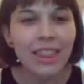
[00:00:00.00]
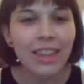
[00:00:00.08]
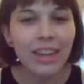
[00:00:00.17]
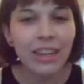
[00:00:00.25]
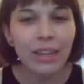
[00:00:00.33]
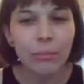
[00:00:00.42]

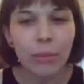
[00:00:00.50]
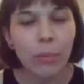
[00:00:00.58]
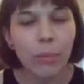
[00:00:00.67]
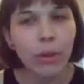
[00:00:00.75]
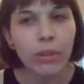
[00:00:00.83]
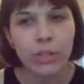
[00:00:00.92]
then my
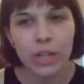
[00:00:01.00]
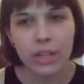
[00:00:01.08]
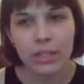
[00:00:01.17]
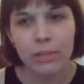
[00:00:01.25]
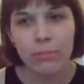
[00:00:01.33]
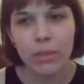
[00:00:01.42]
brother
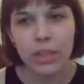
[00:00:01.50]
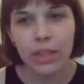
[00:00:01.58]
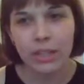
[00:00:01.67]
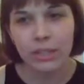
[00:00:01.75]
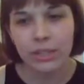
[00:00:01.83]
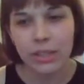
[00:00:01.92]
texted me
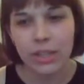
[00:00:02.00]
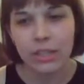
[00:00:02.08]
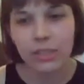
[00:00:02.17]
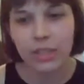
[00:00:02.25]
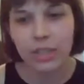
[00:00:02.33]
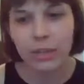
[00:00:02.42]
last night
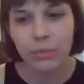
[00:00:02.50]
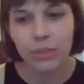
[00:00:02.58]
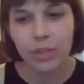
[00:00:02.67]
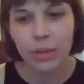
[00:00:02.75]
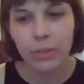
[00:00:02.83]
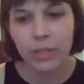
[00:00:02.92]
and said he
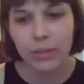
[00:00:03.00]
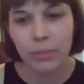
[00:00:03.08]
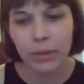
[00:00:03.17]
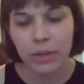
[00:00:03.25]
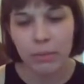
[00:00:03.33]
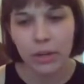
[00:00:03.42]
was coming to
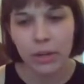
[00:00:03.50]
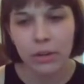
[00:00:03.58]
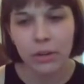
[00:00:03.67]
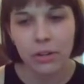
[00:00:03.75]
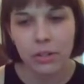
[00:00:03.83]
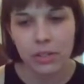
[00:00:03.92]
pick up my
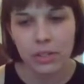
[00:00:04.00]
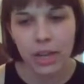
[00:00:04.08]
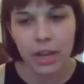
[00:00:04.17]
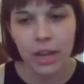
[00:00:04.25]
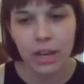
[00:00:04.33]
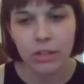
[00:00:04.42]
car
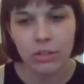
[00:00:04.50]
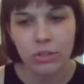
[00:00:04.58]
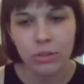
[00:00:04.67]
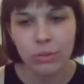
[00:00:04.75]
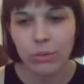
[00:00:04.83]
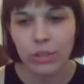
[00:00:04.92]
today
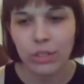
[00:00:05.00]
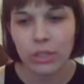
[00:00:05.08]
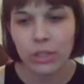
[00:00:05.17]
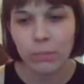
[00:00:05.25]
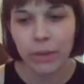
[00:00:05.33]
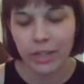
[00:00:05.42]
to
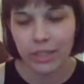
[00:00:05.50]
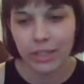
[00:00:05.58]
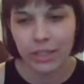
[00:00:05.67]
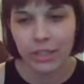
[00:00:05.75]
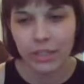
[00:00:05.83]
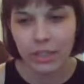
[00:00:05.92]
inspect
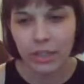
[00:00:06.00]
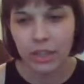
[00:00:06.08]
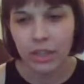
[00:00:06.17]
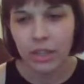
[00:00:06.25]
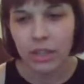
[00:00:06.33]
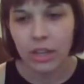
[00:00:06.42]
it.
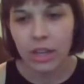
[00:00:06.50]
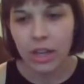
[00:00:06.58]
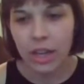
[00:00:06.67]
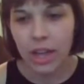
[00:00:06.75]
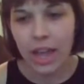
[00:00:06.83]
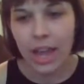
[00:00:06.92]

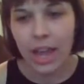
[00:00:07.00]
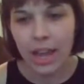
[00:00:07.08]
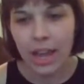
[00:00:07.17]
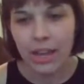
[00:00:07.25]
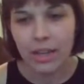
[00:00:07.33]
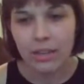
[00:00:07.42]

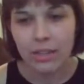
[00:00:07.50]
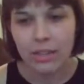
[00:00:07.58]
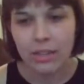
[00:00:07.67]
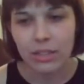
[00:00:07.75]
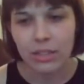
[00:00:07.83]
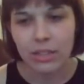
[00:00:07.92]

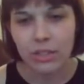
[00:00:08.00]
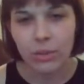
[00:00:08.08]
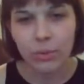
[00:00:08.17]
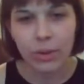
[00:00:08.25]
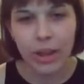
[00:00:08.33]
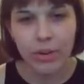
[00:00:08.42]
And
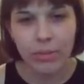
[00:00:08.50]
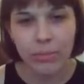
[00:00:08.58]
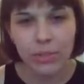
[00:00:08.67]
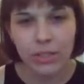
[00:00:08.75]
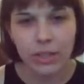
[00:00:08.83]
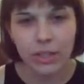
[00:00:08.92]
so now
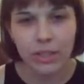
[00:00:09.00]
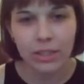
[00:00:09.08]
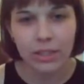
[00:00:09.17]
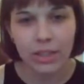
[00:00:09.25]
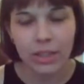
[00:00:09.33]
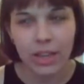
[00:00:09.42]
I'm stuck
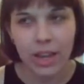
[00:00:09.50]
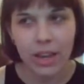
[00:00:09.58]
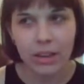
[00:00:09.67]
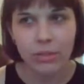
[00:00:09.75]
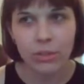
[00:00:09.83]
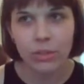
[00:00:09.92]
in the
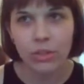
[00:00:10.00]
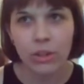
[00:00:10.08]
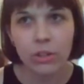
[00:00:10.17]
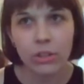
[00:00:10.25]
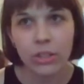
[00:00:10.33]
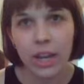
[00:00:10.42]
house
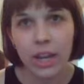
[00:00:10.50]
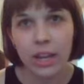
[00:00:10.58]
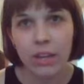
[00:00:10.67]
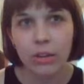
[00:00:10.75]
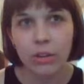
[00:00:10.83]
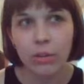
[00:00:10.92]
all
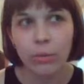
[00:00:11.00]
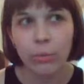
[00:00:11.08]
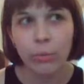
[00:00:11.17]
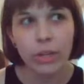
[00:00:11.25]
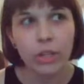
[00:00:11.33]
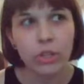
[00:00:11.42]
day,
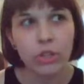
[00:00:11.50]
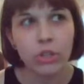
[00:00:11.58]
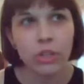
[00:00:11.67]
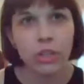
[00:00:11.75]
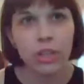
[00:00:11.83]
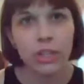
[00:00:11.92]

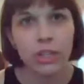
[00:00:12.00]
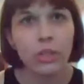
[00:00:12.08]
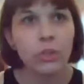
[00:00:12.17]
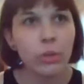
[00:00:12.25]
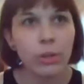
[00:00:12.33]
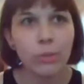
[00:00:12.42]
which
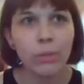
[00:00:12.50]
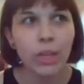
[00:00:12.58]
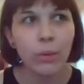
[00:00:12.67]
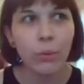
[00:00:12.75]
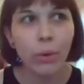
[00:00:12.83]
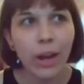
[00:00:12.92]
is
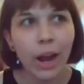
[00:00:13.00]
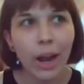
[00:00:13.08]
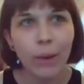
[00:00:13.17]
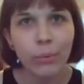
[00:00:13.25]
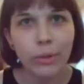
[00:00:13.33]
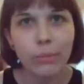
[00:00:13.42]
normally what
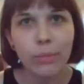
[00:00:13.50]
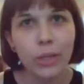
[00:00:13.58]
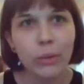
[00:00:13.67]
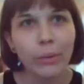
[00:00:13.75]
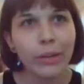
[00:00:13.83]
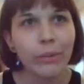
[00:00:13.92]
I would be
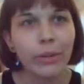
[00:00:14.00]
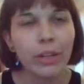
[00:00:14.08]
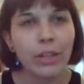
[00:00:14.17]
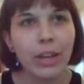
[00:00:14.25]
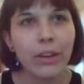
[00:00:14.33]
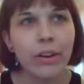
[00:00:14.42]
doing on
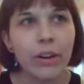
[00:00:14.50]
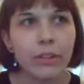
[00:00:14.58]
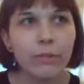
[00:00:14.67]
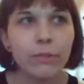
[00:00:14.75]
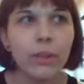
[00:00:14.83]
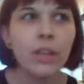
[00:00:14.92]
a day
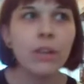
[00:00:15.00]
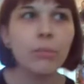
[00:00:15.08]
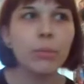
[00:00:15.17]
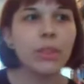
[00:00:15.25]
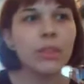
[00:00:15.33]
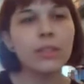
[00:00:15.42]
off.
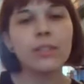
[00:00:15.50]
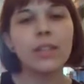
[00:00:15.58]
But this